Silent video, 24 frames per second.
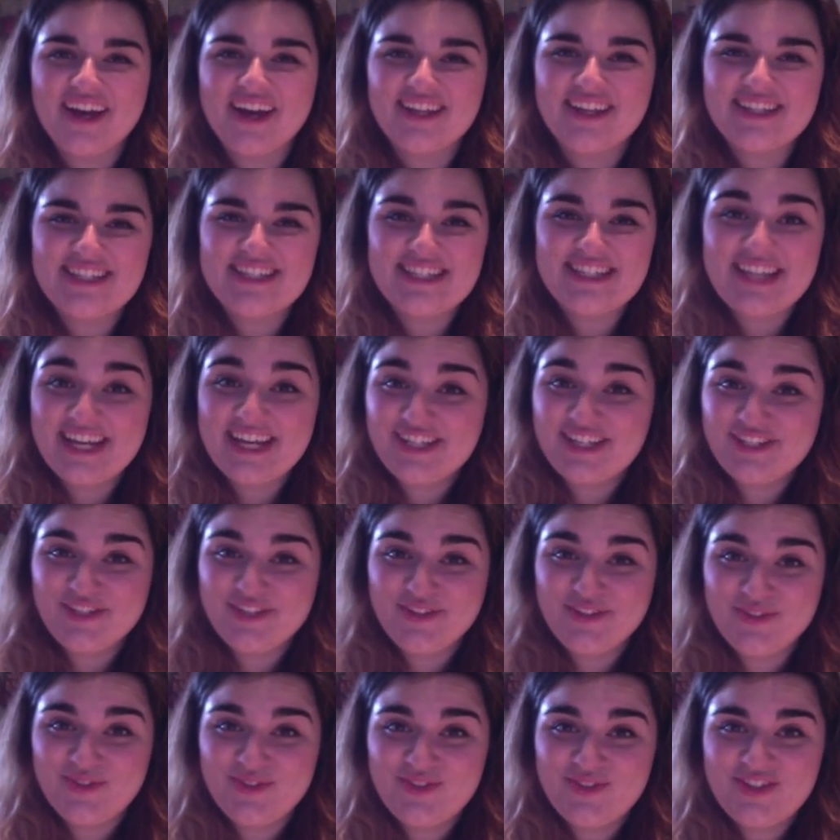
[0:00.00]
Stay
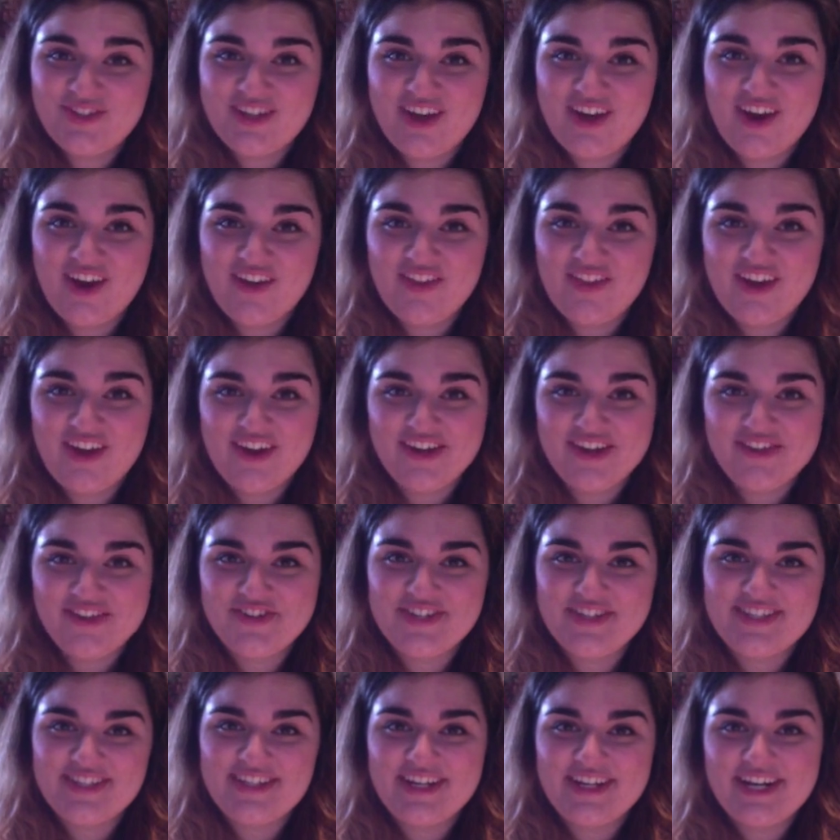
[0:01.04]
tuned on the Audrey
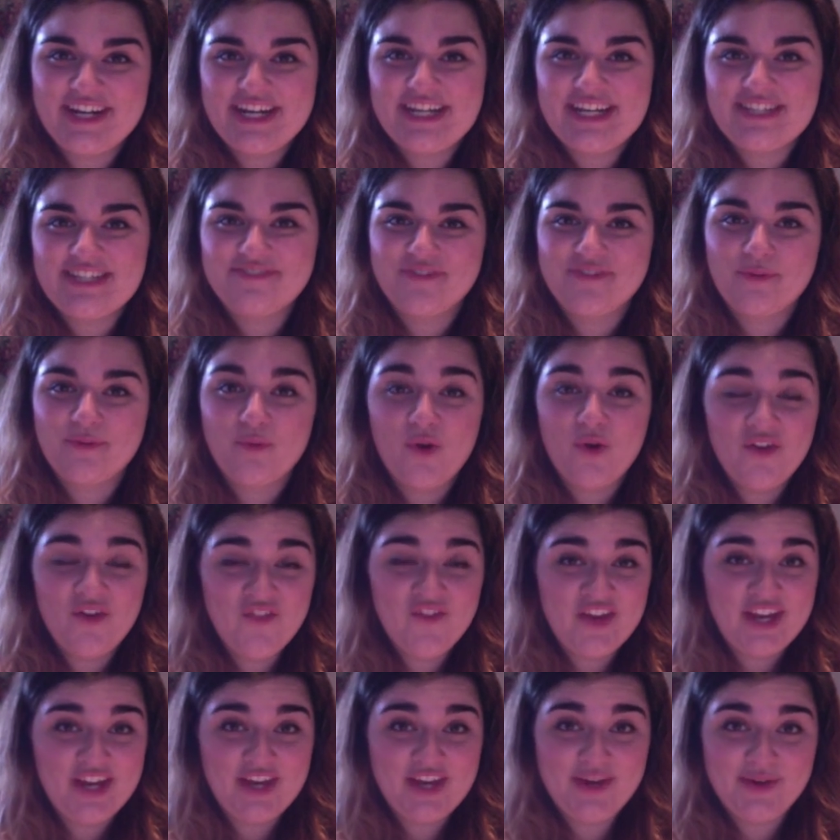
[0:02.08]
series for more
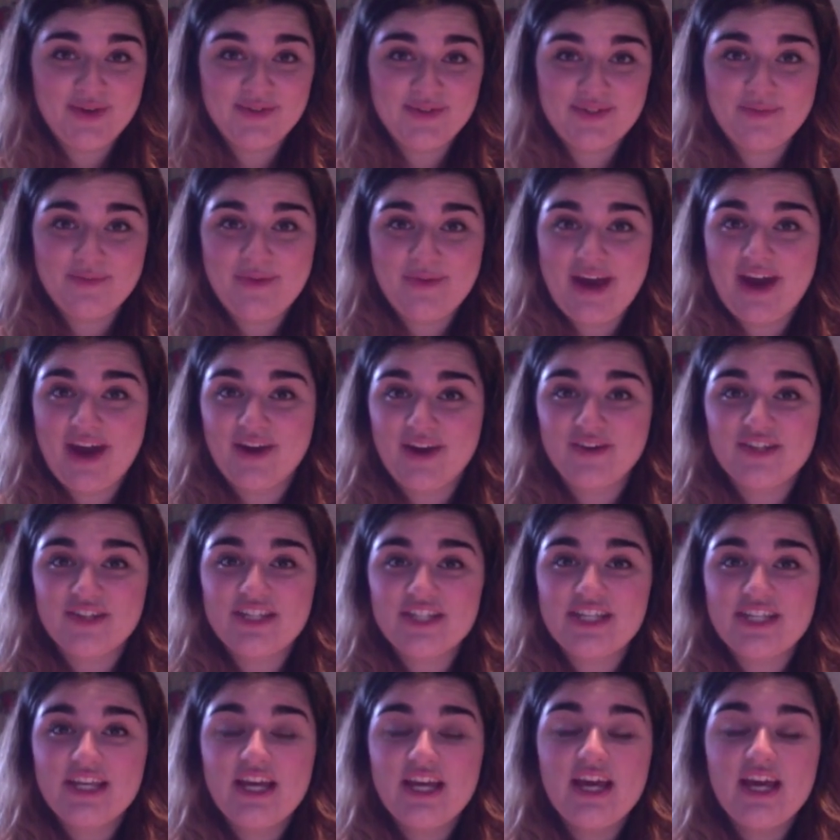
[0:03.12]
videos about
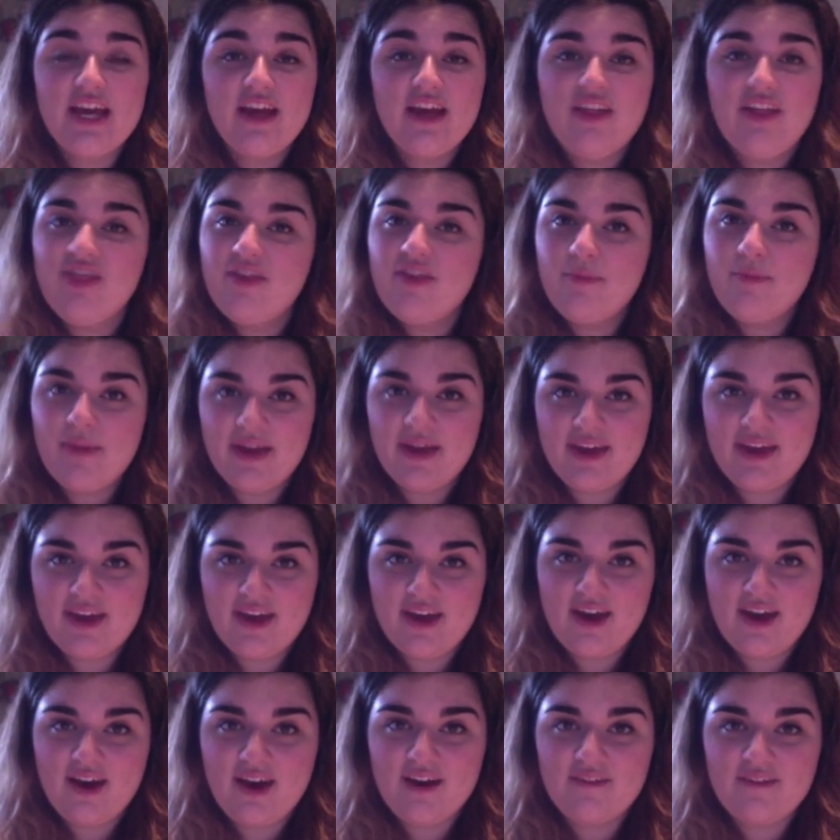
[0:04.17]
the making
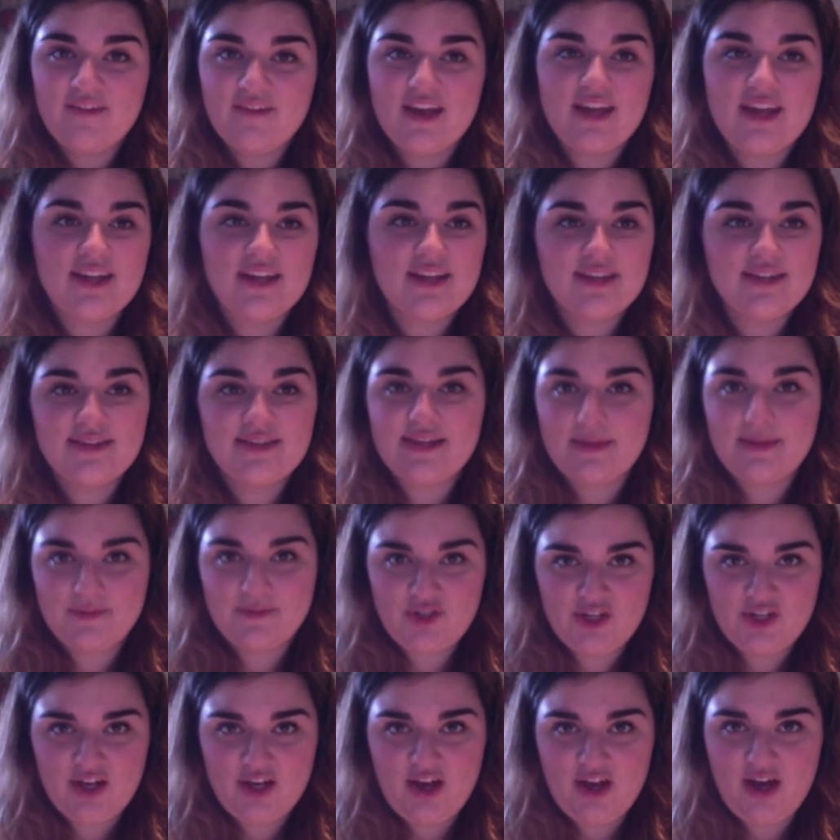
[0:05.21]
of and
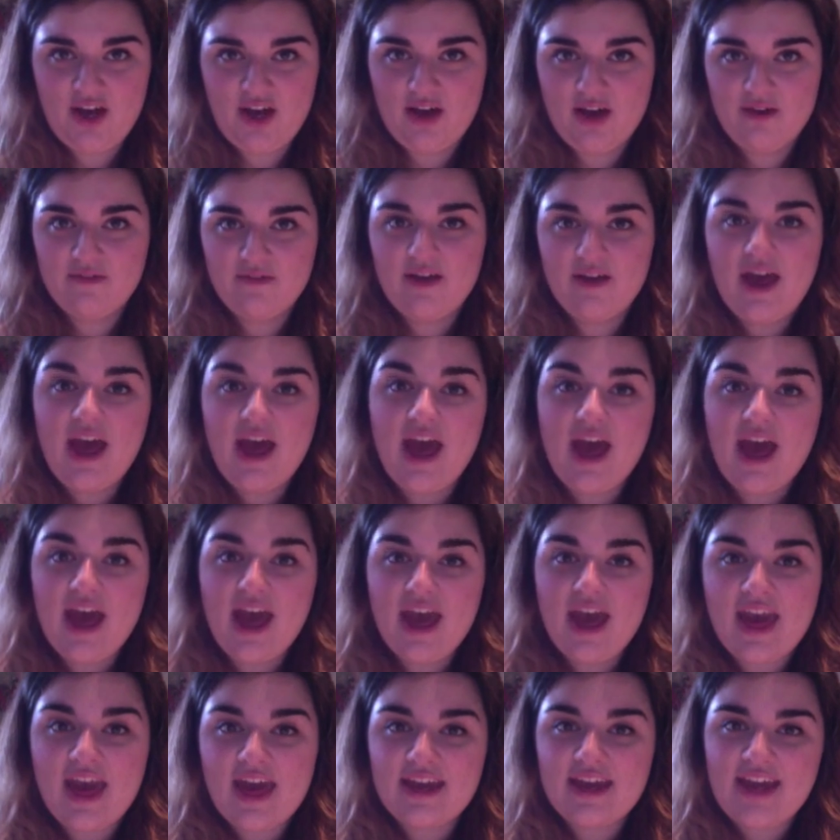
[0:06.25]
conception of
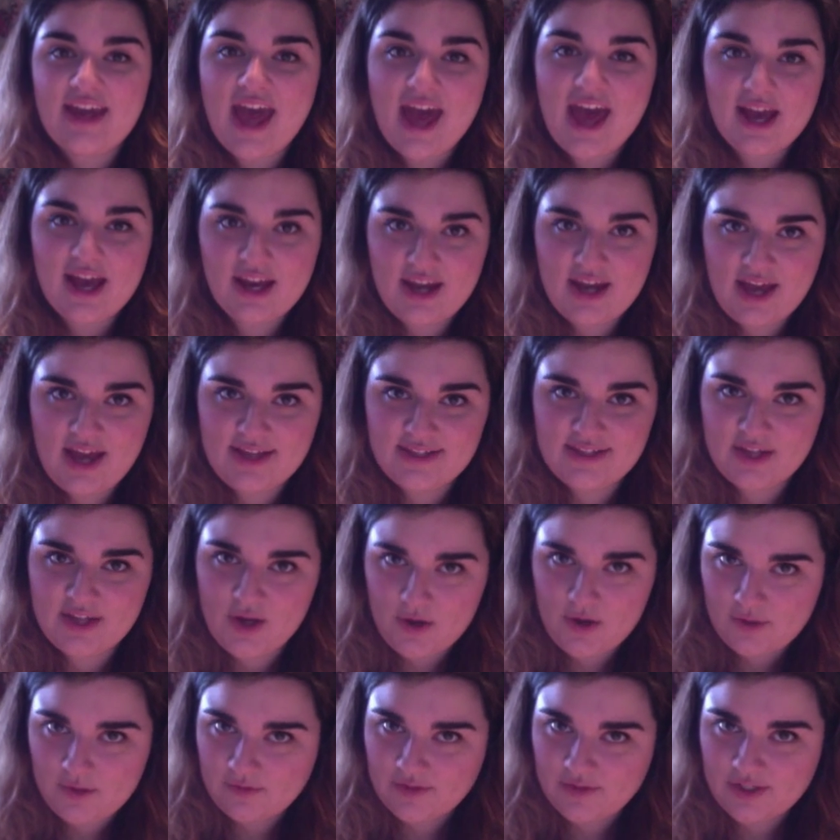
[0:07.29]
and agonizing
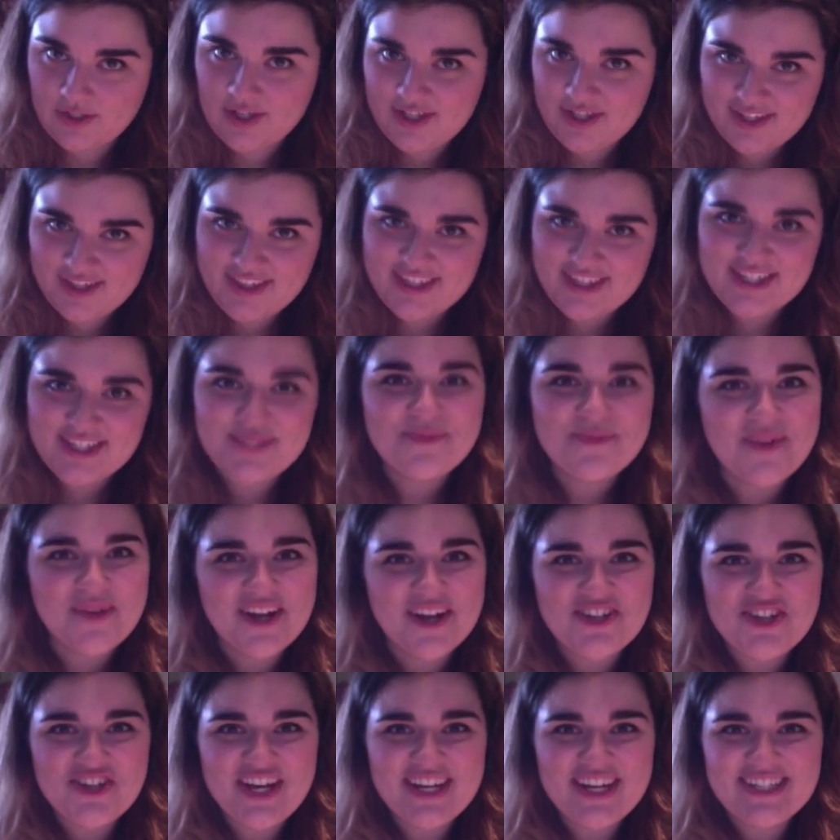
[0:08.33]
over this
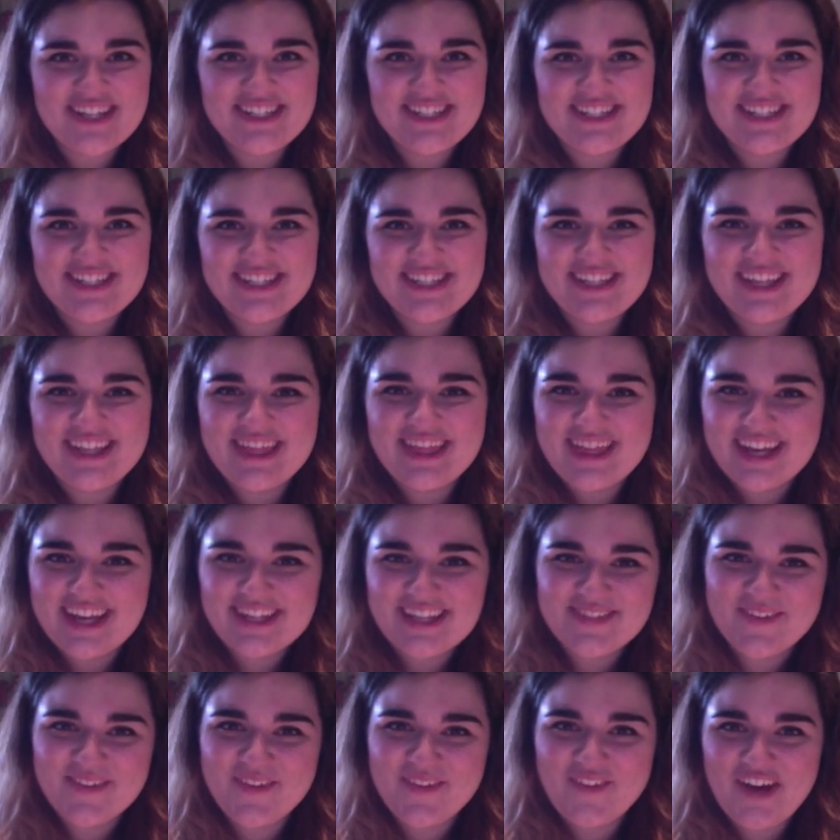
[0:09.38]
project. Thanks
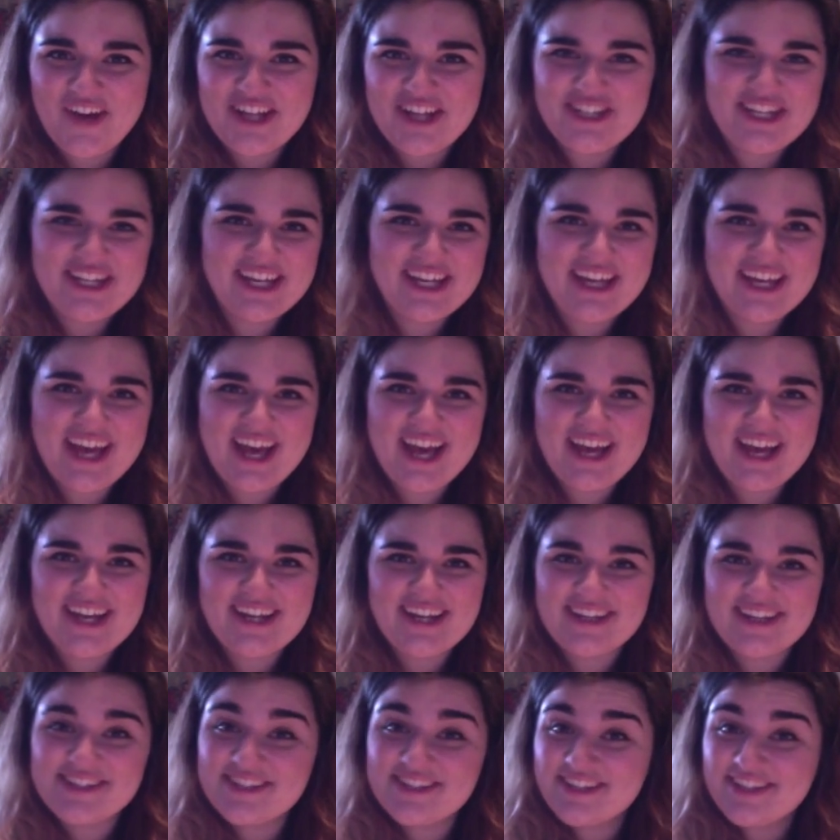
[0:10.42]
for watching, and
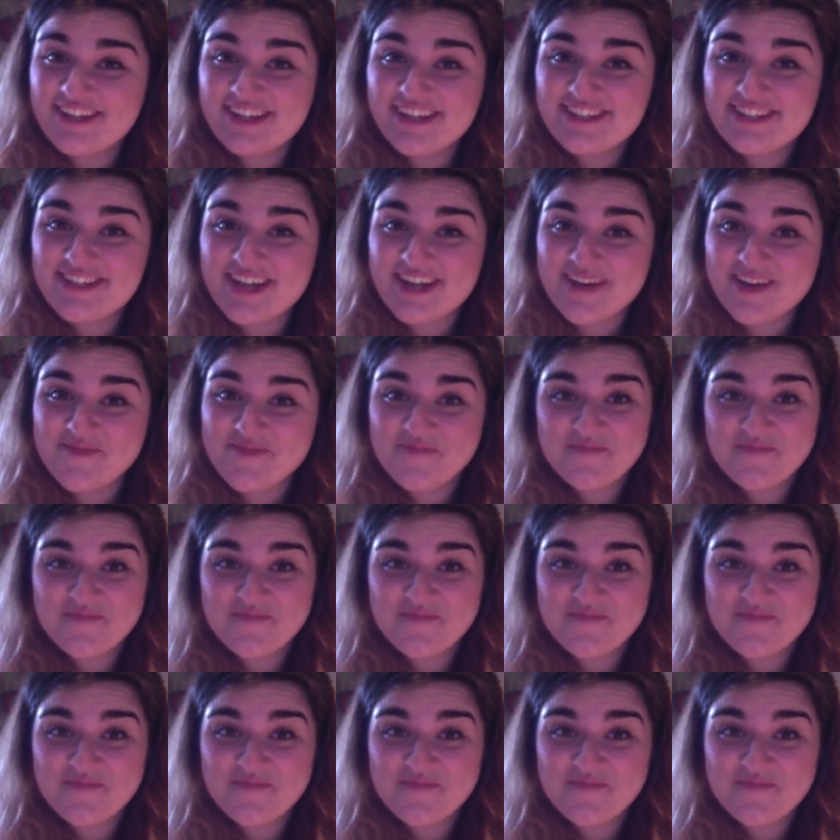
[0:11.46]
I'll see you next time.